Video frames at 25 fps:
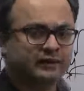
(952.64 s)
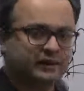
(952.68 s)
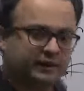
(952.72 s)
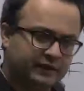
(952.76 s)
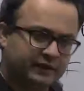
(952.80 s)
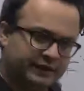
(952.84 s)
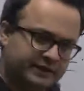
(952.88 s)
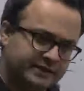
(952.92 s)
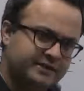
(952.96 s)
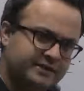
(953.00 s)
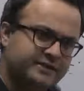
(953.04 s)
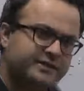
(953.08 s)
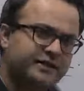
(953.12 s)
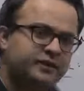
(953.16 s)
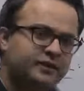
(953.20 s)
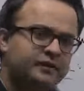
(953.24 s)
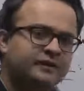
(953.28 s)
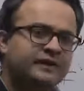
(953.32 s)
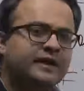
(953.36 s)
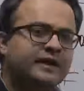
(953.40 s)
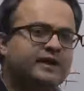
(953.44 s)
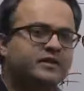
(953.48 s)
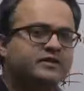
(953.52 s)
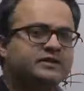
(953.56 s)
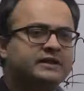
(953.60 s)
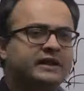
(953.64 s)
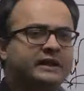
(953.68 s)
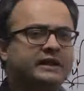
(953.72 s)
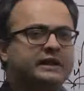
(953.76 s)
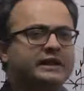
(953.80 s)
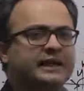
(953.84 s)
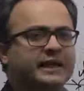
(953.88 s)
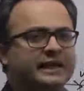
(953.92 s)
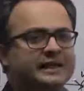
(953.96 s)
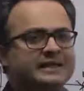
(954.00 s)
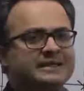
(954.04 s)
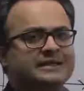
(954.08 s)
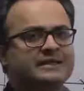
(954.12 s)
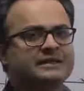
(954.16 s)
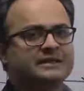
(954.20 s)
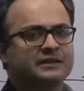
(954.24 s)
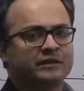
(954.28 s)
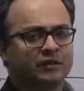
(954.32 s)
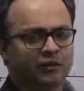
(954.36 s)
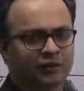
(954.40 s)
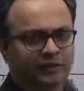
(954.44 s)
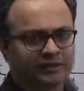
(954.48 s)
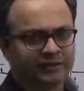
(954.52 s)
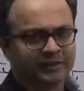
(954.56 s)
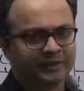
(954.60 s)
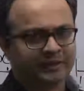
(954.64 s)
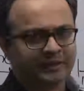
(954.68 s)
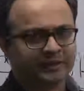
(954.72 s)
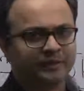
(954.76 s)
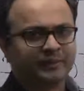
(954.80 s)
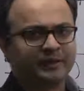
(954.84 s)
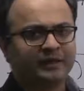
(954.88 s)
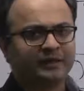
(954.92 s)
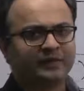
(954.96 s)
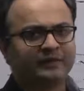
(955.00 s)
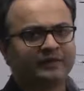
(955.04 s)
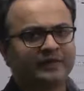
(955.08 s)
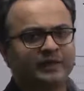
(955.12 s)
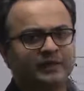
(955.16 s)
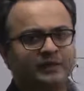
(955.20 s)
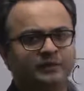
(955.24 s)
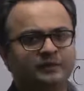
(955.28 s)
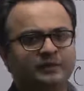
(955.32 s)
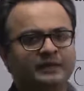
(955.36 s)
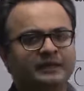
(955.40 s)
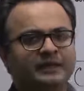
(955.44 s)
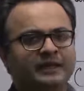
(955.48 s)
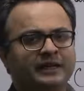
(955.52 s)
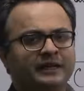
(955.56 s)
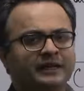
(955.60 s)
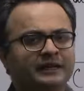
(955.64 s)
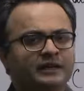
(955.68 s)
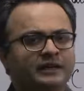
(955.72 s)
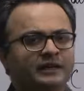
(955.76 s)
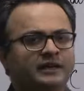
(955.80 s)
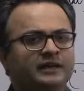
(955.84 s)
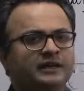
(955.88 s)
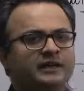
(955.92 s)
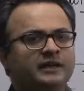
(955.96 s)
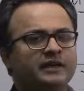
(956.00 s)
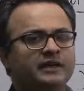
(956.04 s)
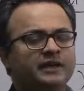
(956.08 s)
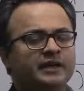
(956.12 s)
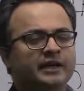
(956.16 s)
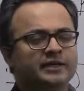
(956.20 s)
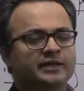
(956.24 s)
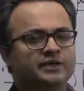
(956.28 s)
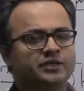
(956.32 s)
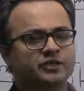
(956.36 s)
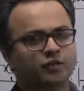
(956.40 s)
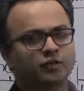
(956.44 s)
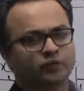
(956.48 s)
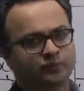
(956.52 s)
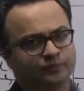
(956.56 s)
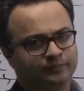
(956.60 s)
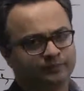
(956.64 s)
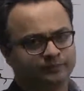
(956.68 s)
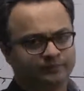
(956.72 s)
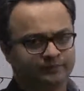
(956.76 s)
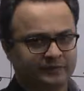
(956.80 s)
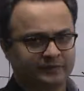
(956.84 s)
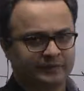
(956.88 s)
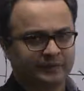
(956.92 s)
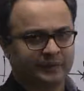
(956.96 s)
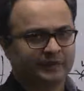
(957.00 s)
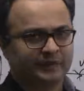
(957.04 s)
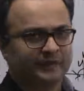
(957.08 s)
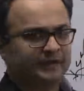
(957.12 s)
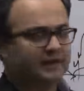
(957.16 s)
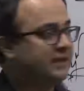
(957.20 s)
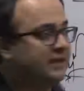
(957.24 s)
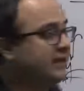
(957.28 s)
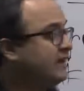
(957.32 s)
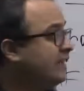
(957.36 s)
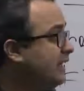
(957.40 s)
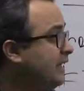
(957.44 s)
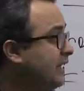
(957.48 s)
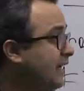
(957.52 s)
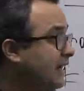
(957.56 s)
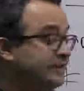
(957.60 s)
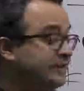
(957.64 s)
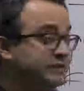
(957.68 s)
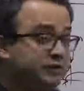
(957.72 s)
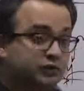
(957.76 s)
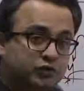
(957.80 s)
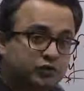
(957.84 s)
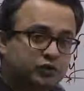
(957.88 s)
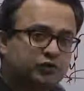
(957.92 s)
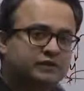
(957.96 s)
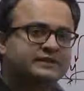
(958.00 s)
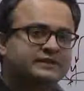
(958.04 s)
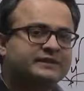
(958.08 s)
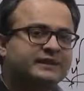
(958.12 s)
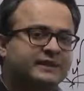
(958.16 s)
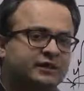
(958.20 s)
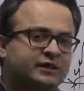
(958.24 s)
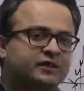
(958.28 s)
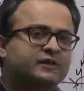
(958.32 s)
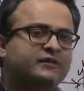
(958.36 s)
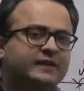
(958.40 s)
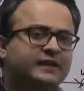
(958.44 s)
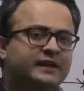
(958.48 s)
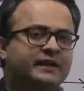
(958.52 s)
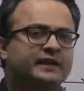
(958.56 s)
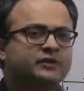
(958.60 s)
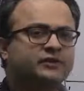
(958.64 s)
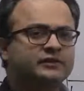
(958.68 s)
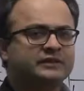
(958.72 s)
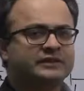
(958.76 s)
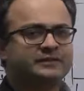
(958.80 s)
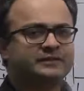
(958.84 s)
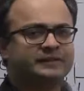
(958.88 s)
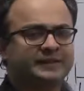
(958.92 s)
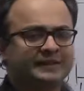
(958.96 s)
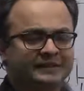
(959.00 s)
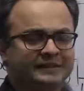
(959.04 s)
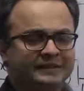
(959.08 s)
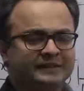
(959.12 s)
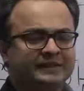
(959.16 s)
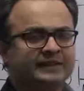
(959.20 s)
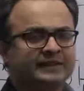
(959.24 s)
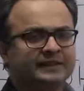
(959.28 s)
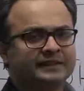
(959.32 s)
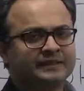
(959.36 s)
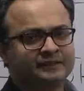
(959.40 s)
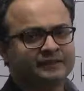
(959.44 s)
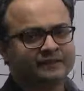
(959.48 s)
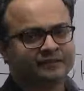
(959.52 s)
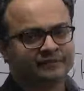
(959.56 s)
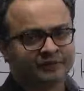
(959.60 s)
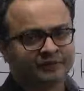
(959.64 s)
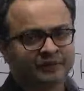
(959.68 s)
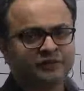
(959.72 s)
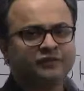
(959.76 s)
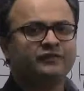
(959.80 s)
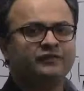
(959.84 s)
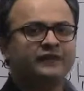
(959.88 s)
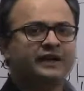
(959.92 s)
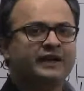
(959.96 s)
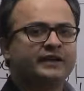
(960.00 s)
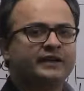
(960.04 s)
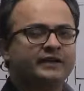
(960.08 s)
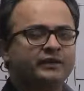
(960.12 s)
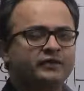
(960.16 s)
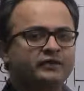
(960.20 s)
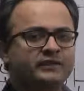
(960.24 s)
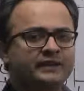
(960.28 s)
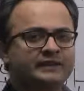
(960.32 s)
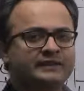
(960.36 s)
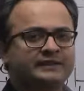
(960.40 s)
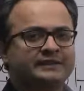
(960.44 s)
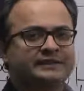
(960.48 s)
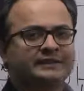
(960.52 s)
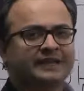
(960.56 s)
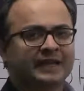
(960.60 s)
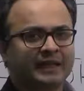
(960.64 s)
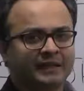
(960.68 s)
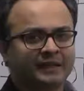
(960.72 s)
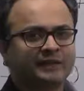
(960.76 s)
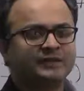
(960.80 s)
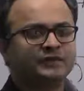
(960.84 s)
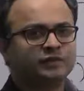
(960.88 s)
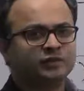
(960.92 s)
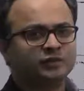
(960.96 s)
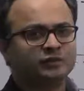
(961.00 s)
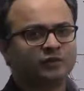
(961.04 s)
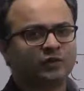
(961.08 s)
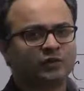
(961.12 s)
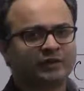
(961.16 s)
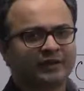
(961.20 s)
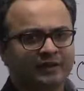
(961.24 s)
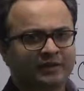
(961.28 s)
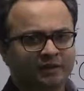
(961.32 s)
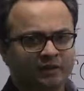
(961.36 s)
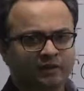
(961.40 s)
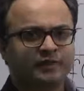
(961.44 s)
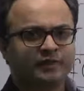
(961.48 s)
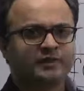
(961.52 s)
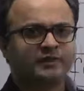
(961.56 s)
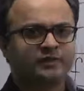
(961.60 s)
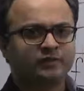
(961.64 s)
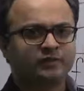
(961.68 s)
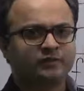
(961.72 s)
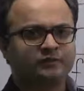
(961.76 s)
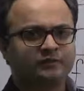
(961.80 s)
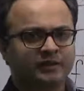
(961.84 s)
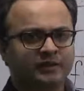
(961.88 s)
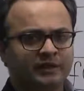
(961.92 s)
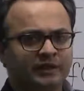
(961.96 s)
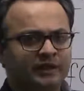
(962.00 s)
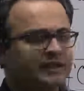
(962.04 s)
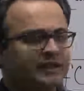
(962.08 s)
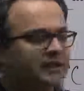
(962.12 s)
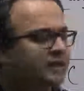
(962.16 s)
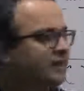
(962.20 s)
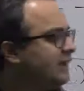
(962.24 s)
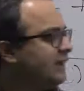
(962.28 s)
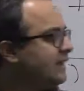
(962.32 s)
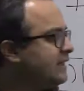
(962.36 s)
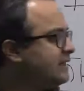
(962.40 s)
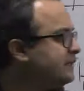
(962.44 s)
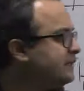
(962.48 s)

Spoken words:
is the set of values that x or the independent variable can assume, right? And those set of values is basically which values x can assume or cannot assume is